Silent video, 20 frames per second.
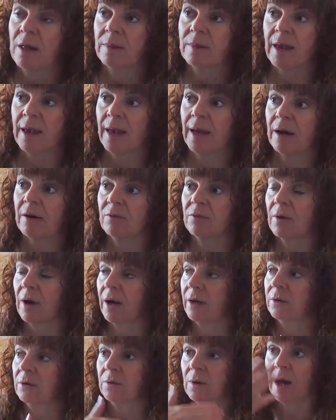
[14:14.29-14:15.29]
they have,
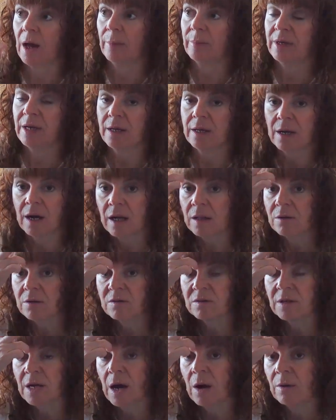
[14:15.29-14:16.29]
I don't know how many
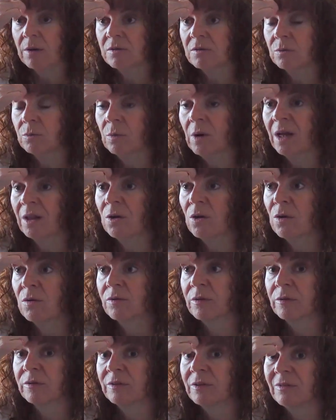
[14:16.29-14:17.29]
colors now, it's well
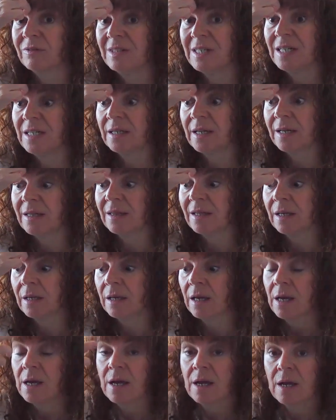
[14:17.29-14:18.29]
over 15, I think.